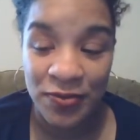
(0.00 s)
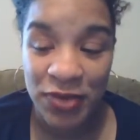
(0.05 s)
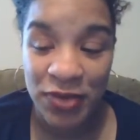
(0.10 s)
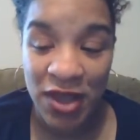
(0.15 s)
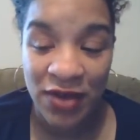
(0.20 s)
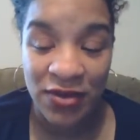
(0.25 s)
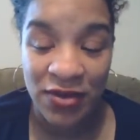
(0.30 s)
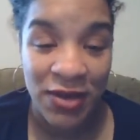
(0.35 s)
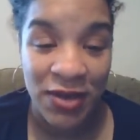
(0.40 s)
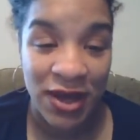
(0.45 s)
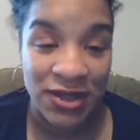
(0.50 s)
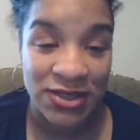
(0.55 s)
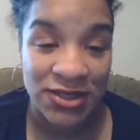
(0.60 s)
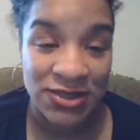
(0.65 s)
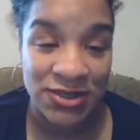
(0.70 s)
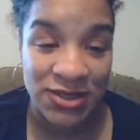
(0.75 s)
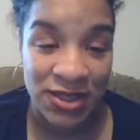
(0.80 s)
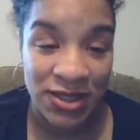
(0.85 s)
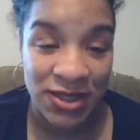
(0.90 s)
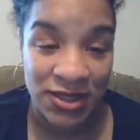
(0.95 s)
everybody
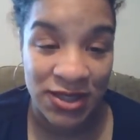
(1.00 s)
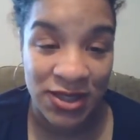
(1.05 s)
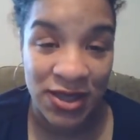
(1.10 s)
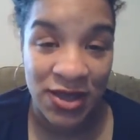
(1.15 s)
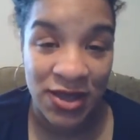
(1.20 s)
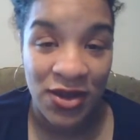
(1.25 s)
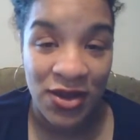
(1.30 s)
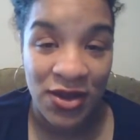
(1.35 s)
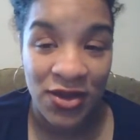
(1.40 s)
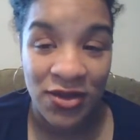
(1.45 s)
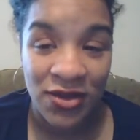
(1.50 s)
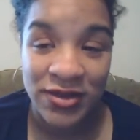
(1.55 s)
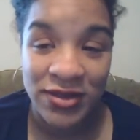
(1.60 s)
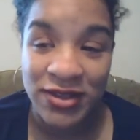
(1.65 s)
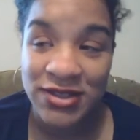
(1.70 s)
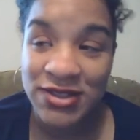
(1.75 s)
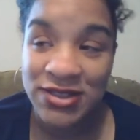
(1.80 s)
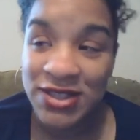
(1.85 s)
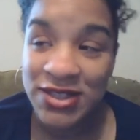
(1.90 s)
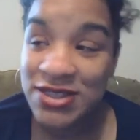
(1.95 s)
said, oh,
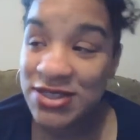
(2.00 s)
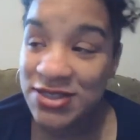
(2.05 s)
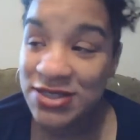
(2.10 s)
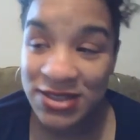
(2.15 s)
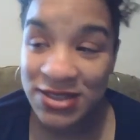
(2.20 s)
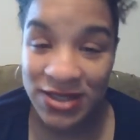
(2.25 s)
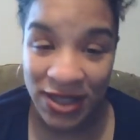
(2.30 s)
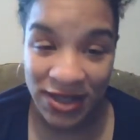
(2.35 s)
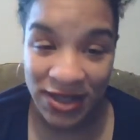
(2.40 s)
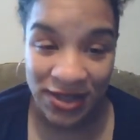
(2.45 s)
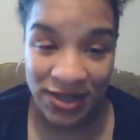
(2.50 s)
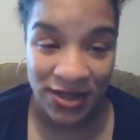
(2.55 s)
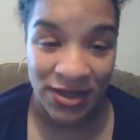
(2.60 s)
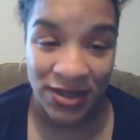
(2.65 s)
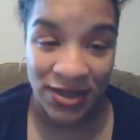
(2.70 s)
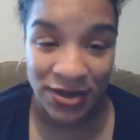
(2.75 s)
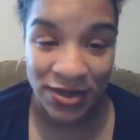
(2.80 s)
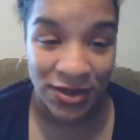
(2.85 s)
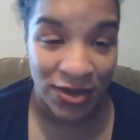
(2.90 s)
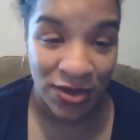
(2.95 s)
it just looked like a
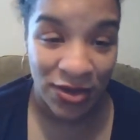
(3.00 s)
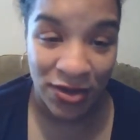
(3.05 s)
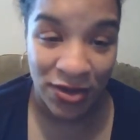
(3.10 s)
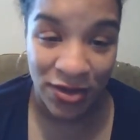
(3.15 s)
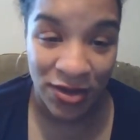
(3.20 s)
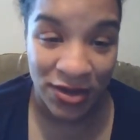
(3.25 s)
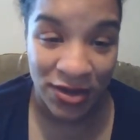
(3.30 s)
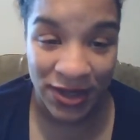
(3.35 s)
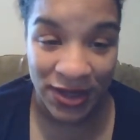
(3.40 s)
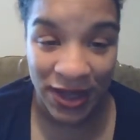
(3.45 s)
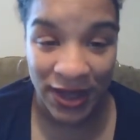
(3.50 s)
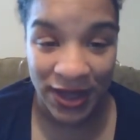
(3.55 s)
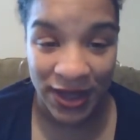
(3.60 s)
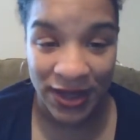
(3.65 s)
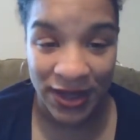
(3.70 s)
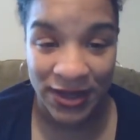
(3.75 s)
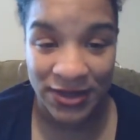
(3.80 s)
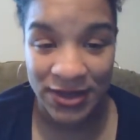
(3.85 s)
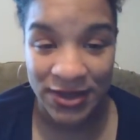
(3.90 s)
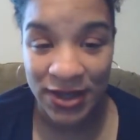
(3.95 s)
little
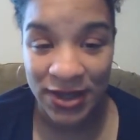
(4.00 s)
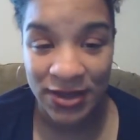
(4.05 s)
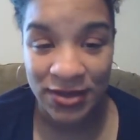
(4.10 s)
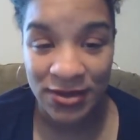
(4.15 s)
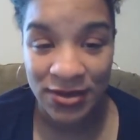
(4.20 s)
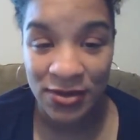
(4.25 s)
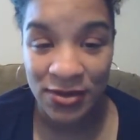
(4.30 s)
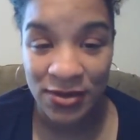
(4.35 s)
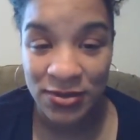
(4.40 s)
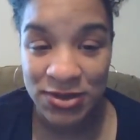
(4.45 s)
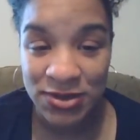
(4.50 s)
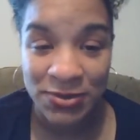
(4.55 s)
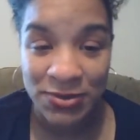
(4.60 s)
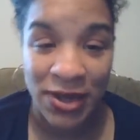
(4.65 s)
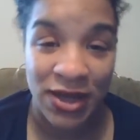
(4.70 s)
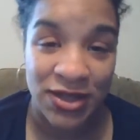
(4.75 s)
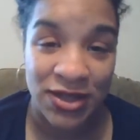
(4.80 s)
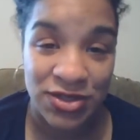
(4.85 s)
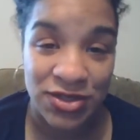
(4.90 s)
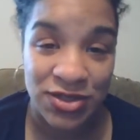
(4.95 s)
line, like
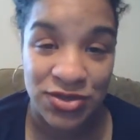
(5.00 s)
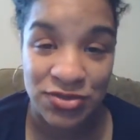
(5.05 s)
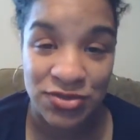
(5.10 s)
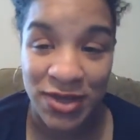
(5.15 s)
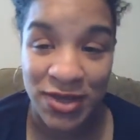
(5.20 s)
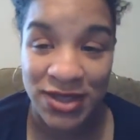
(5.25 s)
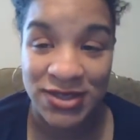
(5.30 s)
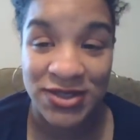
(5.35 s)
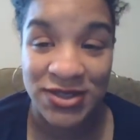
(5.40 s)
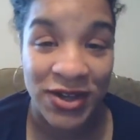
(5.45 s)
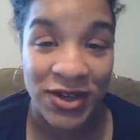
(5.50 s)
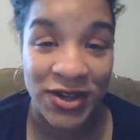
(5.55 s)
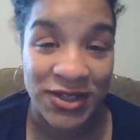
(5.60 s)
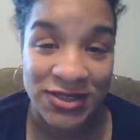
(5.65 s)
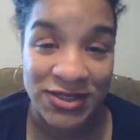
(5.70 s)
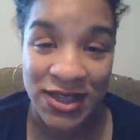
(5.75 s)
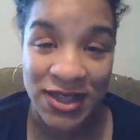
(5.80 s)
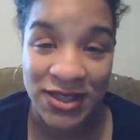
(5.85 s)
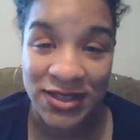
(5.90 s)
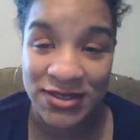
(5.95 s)
somebody. My daughter
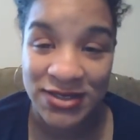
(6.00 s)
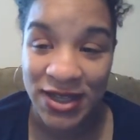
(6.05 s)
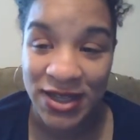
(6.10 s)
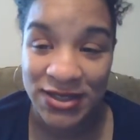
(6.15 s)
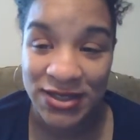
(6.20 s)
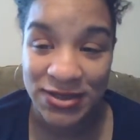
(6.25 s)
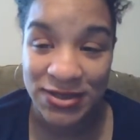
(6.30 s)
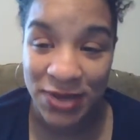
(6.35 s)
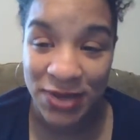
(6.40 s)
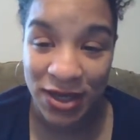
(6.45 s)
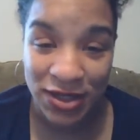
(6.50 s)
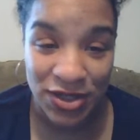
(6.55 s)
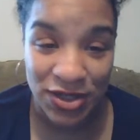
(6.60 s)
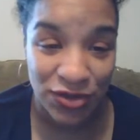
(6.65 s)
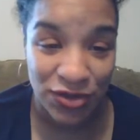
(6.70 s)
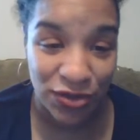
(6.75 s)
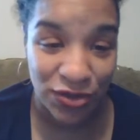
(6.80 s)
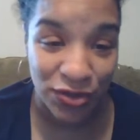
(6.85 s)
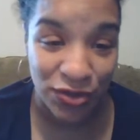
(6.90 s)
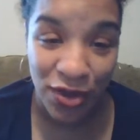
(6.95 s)
said it looks like somebody
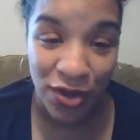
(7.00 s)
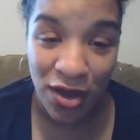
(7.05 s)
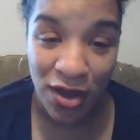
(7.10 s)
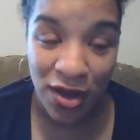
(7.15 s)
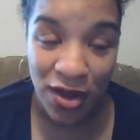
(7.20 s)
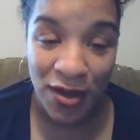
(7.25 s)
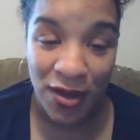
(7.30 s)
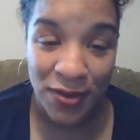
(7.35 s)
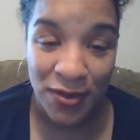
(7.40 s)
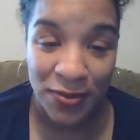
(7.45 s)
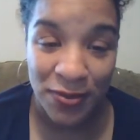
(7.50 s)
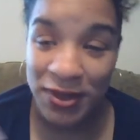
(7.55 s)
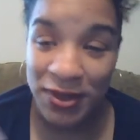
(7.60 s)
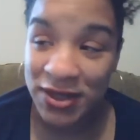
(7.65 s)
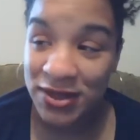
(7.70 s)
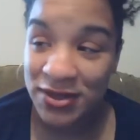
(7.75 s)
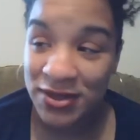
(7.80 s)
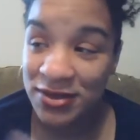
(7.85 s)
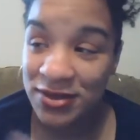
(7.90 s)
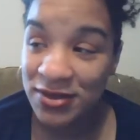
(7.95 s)
drew a
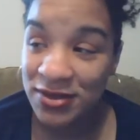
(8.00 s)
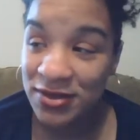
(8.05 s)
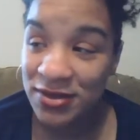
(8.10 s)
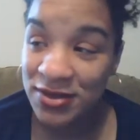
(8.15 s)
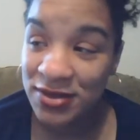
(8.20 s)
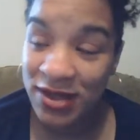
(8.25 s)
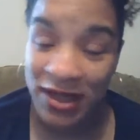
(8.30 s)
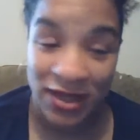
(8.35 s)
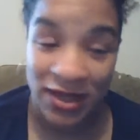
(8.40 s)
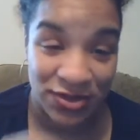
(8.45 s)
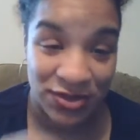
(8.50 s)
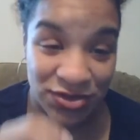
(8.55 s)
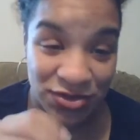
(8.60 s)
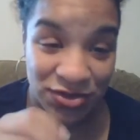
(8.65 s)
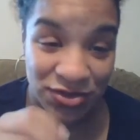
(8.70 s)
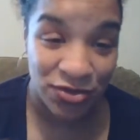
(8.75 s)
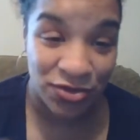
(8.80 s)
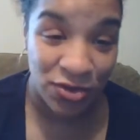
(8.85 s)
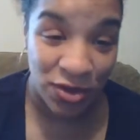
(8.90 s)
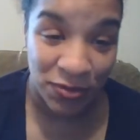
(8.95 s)
pen, like
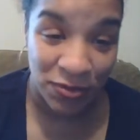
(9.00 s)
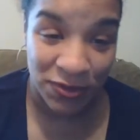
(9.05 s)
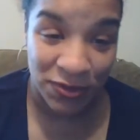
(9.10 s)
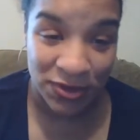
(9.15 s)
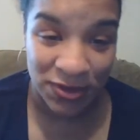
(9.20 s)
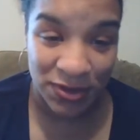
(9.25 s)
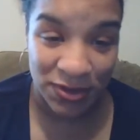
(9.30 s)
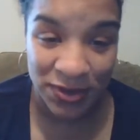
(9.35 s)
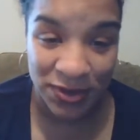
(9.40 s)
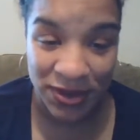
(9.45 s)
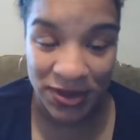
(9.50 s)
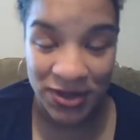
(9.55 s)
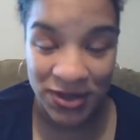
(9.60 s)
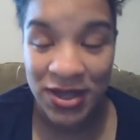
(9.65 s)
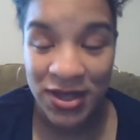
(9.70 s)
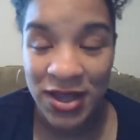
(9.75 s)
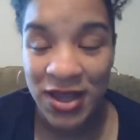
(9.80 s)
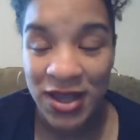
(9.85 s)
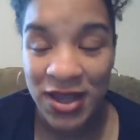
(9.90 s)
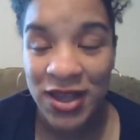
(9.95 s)
drew on me with the pen.
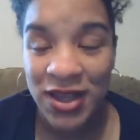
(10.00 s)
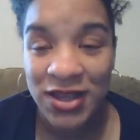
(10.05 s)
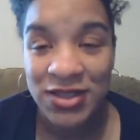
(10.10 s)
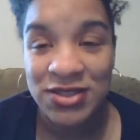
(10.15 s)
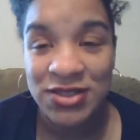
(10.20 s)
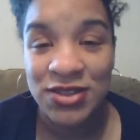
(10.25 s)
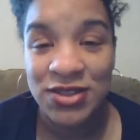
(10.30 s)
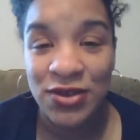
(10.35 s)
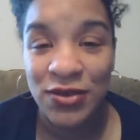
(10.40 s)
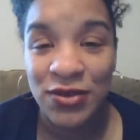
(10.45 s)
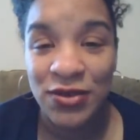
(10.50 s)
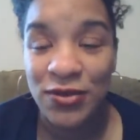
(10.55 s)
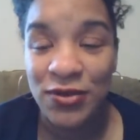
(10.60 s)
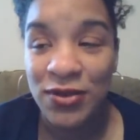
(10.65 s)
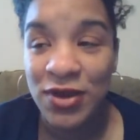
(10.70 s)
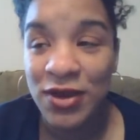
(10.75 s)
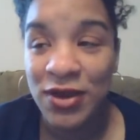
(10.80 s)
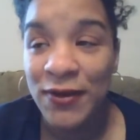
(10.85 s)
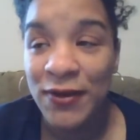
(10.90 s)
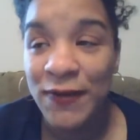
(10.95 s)

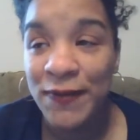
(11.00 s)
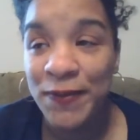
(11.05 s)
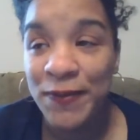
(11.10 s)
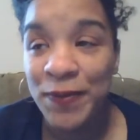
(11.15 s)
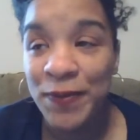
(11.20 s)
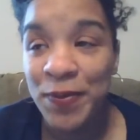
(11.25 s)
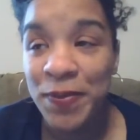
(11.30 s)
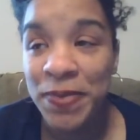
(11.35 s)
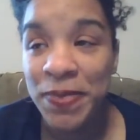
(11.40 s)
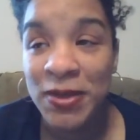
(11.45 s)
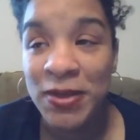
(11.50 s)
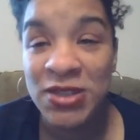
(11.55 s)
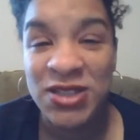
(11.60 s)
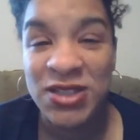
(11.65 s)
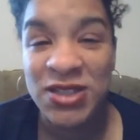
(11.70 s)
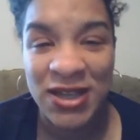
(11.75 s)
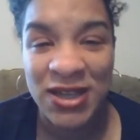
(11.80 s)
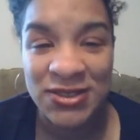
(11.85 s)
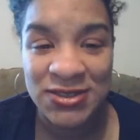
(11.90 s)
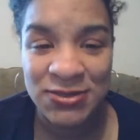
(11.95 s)
So
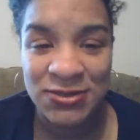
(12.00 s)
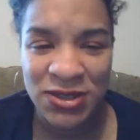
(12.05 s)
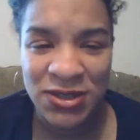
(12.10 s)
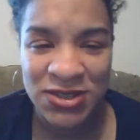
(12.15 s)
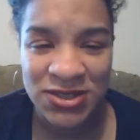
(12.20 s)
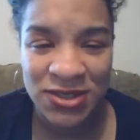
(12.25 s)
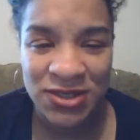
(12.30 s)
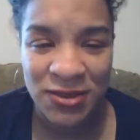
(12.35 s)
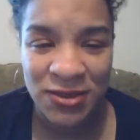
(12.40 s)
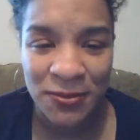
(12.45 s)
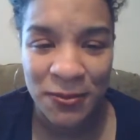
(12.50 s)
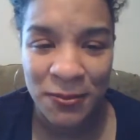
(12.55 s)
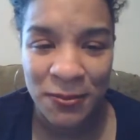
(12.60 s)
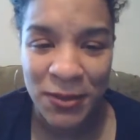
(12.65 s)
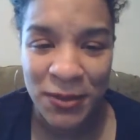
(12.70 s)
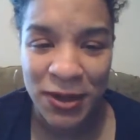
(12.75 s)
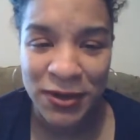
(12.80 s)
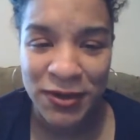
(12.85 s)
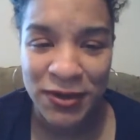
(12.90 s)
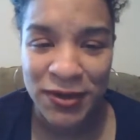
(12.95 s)
I smelled something
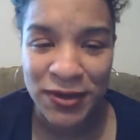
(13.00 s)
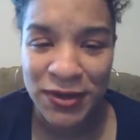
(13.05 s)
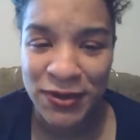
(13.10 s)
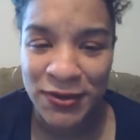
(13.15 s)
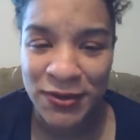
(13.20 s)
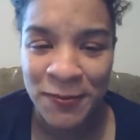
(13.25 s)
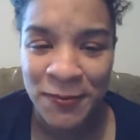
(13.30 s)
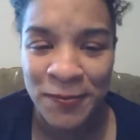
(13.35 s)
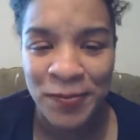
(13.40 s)
burning.